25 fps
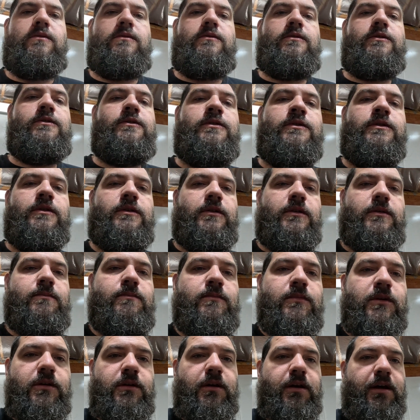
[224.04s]

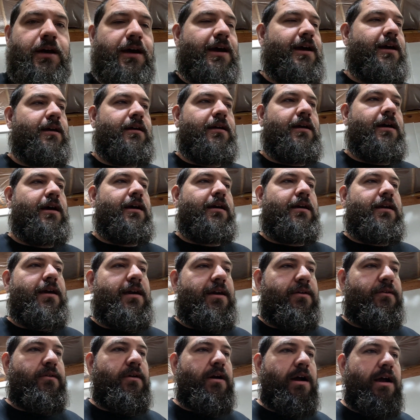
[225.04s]
But yeah, I
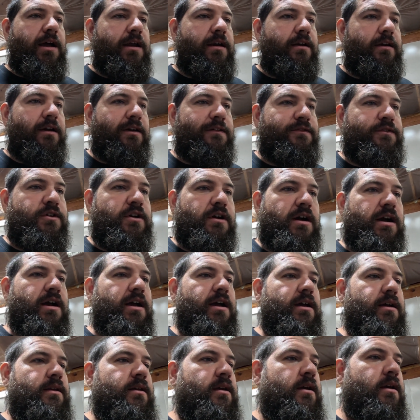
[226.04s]
can't ride it. I've
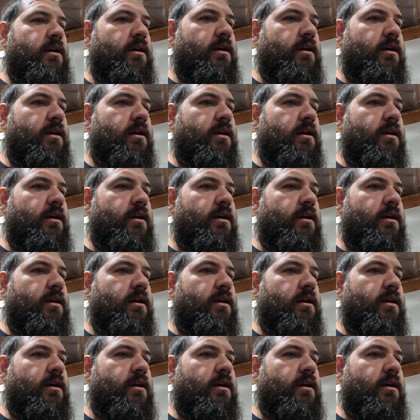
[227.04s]
tried.